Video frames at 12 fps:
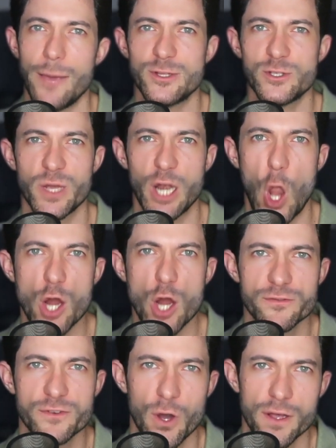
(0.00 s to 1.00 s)
do a lot
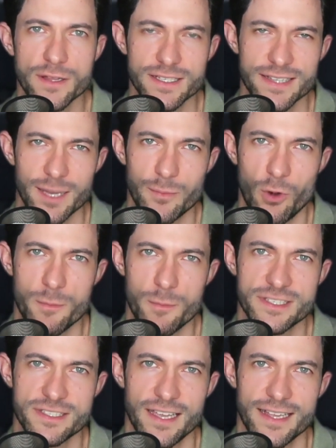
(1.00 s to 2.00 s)
of content, I
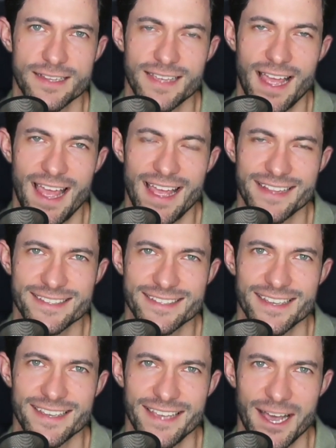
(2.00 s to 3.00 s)
promise that. And
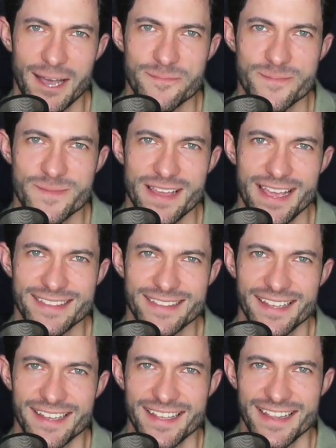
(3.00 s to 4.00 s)
yeah, hit
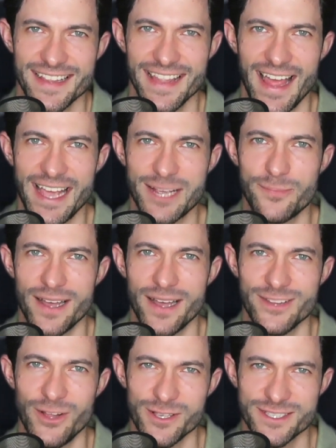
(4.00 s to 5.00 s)
the like button
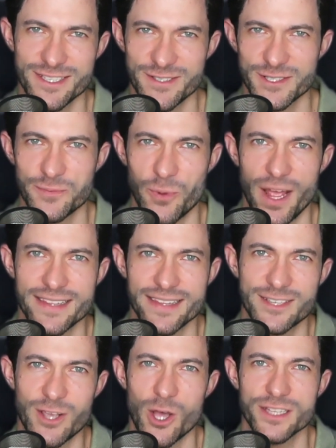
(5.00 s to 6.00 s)
also to spread this
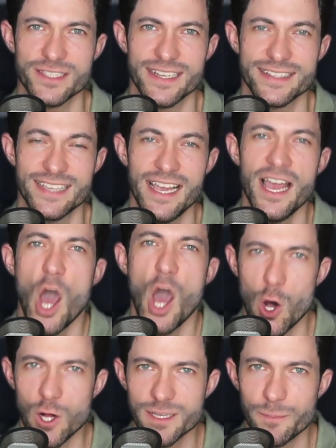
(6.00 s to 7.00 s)
content.
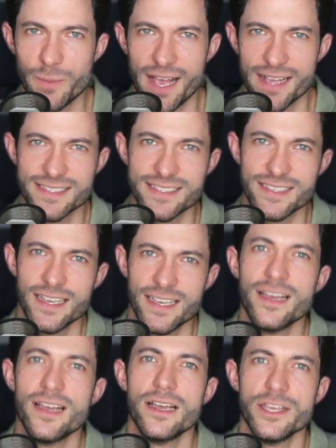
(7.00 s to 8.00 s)
All the best,
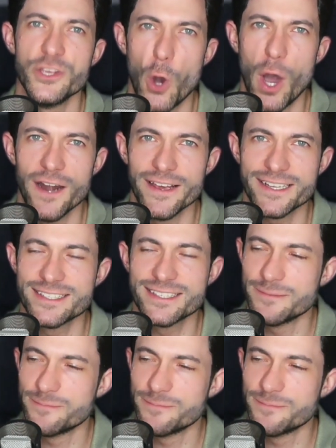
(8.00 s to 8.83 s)
your Alex.